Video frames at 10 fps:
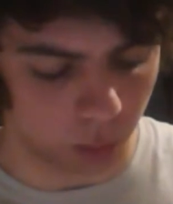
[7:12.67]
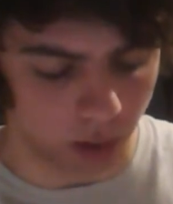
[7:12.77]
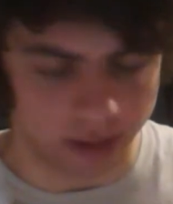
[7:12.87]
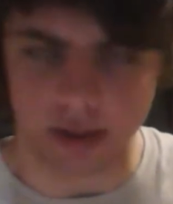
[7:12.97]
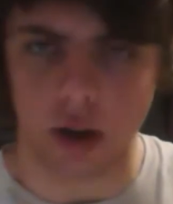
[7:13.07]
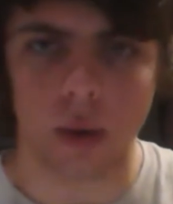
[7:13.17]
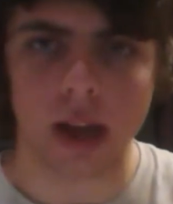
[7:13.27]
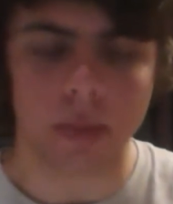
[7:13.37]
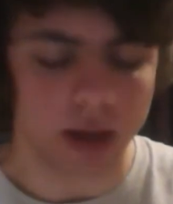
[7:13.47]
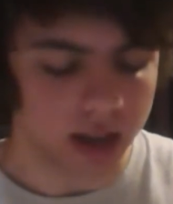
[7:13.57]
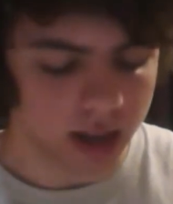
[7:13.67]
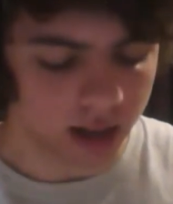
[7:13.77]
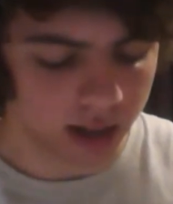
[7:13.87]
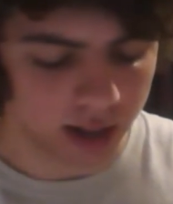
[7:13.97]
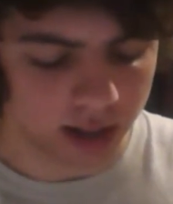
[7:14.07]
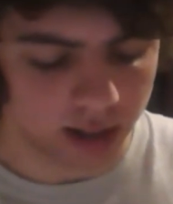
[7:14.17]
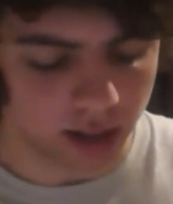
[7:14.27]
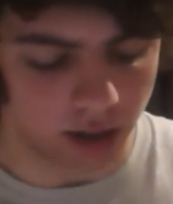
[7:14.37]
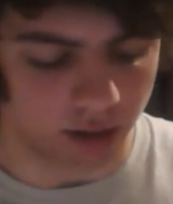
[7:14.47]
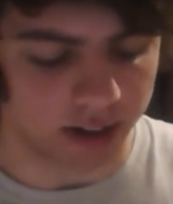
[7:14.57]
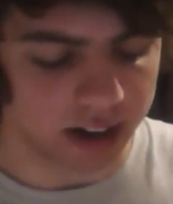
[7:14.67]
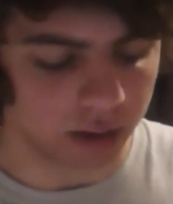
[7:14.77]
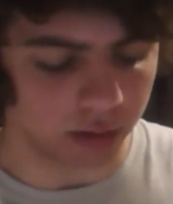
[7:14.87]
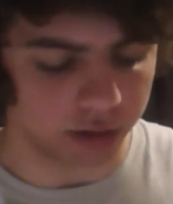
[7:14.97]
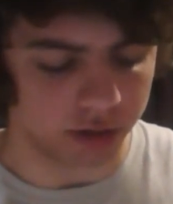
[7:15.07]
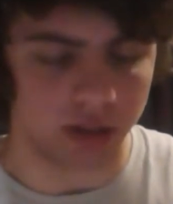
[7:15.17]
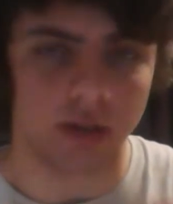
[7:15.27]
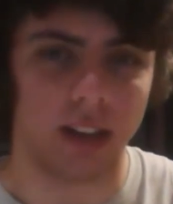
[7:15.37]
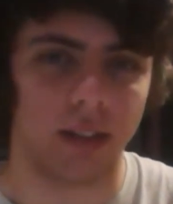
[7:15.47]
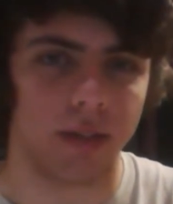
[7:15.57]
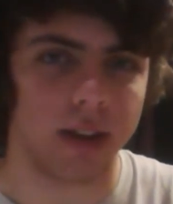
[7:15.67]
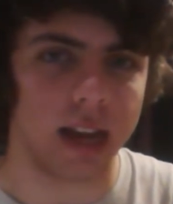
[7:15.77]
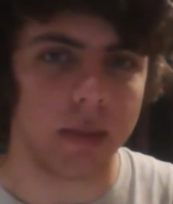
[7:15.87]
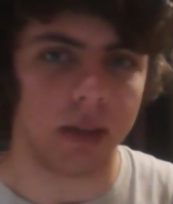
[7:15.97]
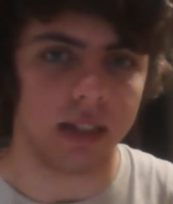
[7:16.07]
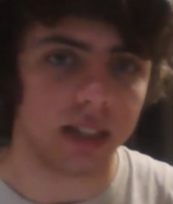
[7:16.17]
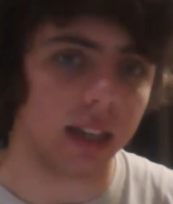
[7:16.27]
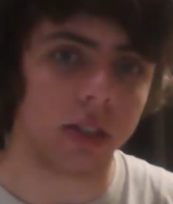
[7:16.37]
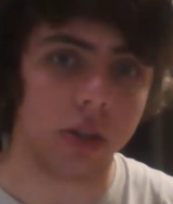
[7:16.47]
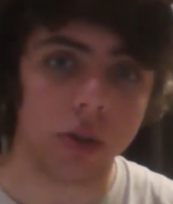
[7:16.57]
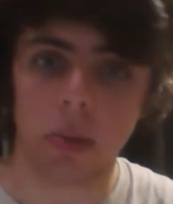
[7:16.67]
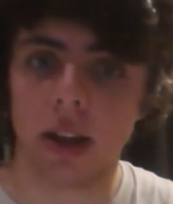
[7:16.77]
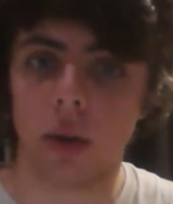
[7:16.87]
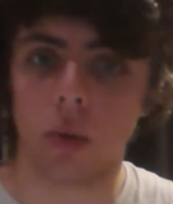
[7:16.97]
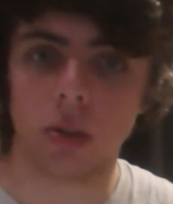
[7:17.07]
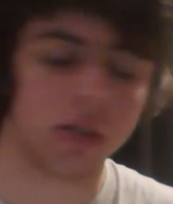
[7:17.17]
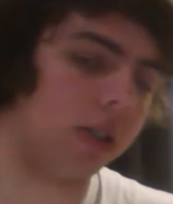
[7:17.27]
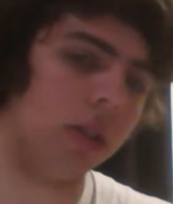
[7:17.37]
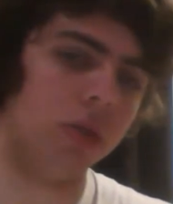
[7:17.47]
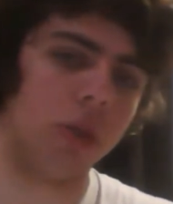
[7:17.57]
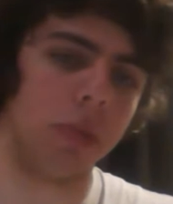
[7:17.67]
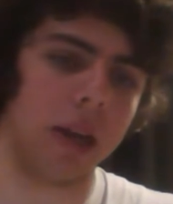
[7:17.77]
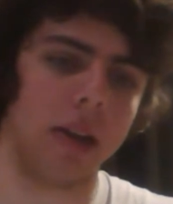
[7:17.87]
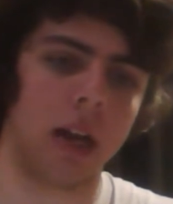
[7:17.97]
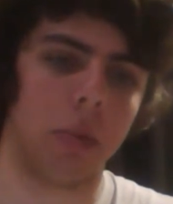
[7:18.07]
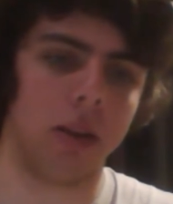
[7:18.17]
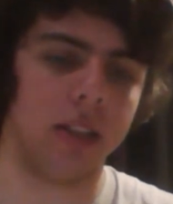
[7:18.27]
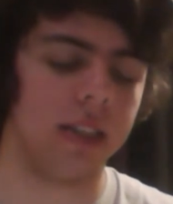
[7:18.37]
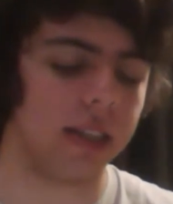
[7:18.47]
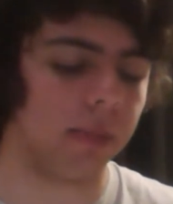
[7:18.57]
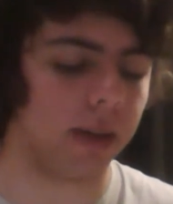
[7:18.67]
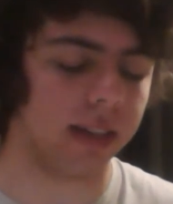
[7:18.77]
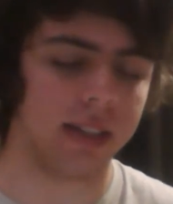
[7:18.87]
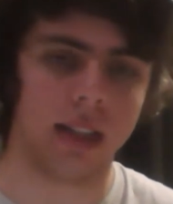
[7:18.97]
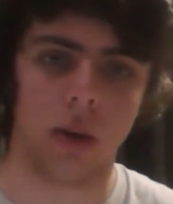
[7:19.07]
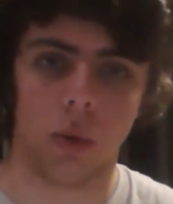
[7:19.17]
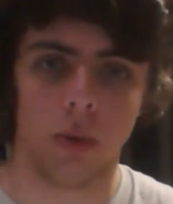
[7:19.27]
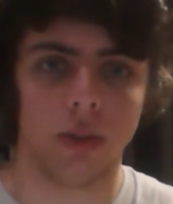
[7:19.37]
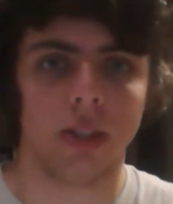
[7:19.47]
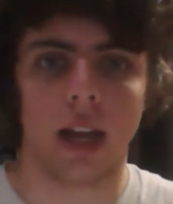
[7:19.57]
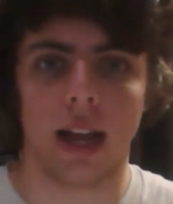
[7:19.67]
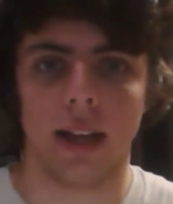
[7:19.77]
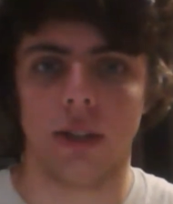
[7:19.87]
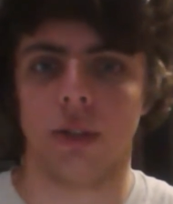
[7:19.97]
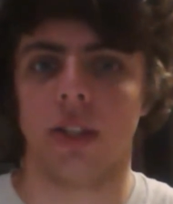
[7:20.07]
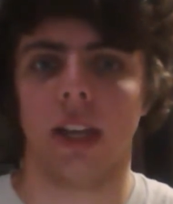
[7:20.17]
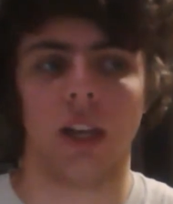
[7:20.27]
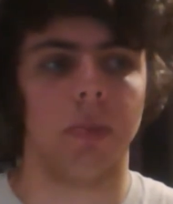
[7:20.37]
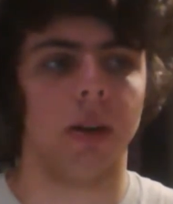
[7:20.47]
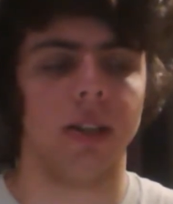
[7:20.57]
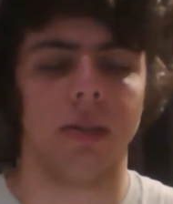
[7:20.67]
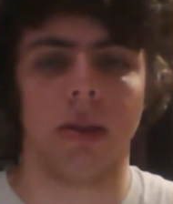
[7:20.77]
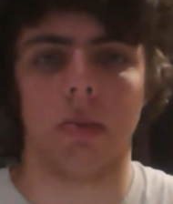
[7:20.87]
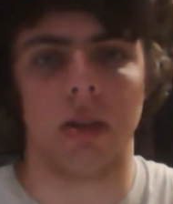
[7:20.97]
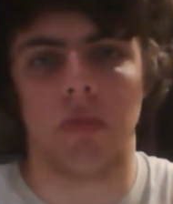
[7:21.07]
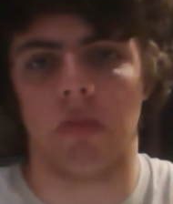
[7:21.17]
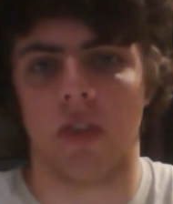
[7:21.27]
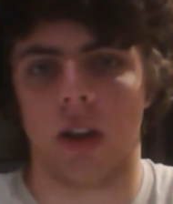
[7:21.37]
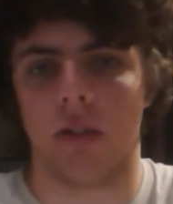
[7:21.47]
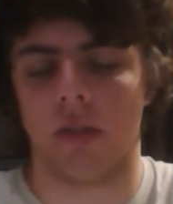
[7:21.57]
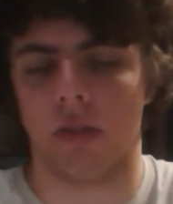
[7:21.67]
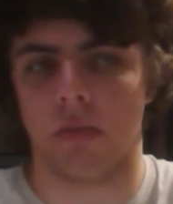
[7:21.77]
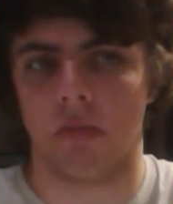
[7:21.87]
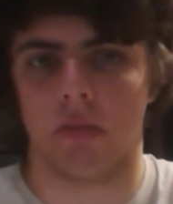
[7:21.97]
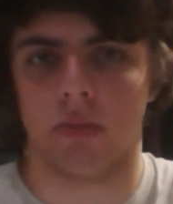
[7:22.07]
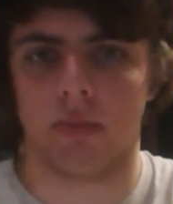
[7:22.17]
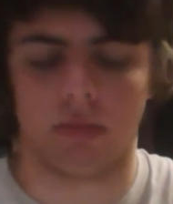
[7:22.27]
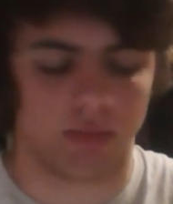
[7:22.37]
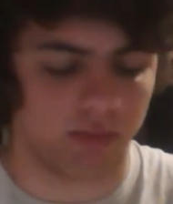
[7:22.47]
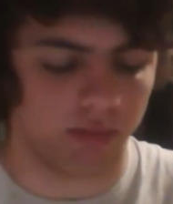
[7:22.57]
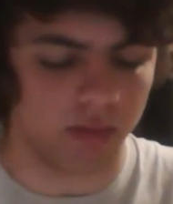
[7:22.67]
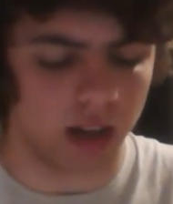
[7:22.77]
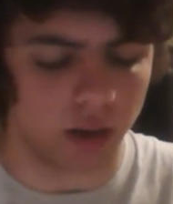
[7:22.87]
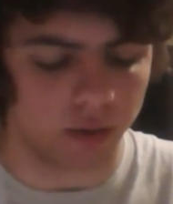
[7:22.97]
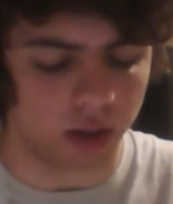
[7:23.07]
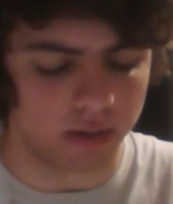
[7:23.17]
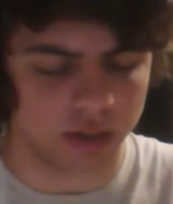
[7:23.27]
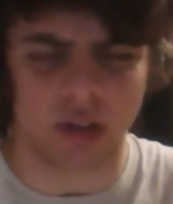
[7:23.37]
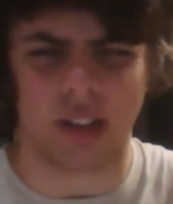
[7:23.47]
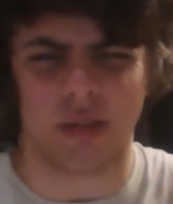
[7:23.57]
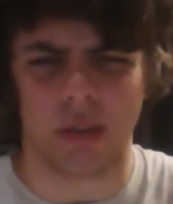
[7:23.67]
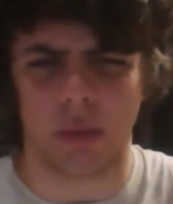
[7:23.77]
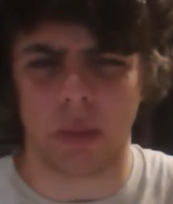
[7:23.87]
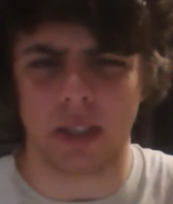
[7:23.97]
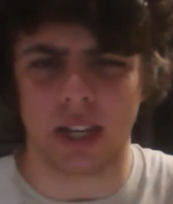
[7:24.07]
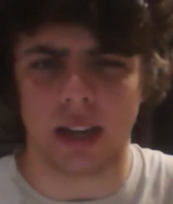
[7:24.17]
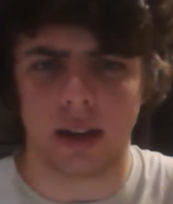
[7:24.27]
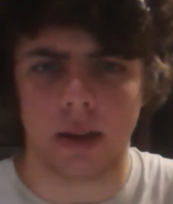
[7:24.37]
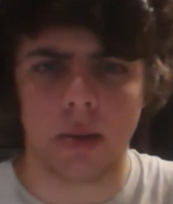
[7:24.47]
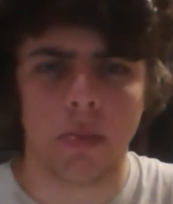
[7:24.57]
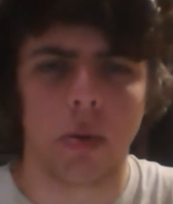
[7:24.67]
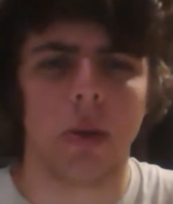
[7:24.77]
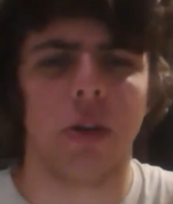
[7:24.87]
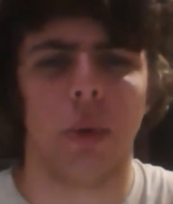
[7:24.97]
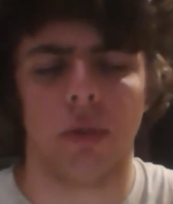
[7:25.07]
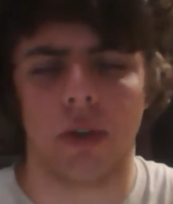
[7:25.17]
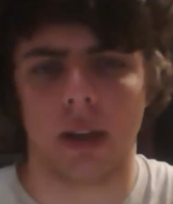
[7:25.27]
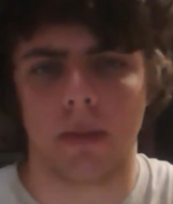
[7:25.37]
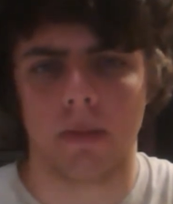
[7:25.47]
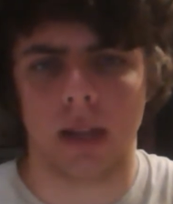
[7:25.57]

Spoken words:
with no AP, a grenade launcher is strength 3, AP 6. So you're playing orcs, you drop down a couple of these templates in their hordes, and you're saying goodbye to maybe 5. No, not 5, it's strength 3, what am I saying? Probably 2 or 3.